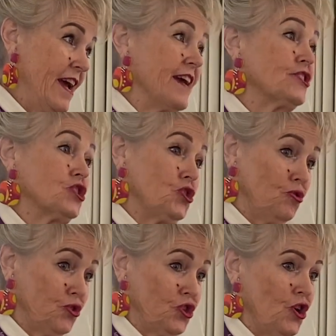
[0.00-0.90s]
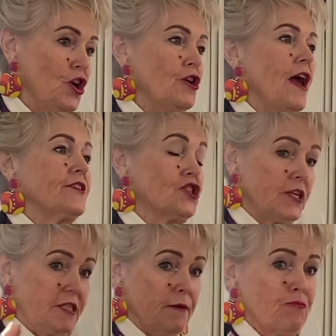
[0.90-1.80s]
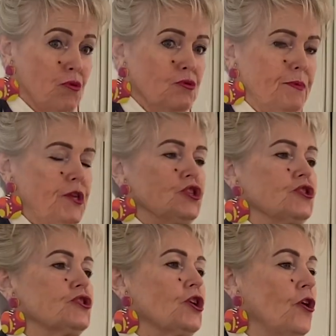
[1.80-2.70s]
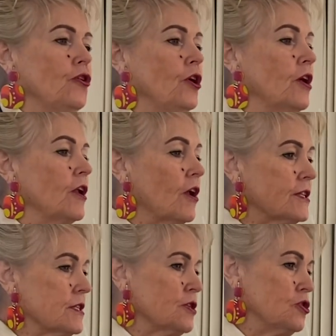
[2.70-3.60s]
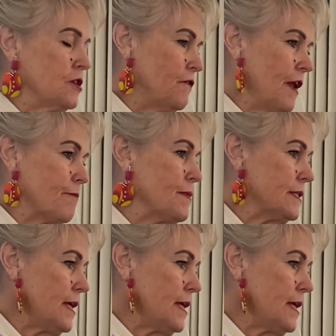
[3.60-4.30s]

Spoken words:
It's huge, just in Broadbeach. So lots of new developments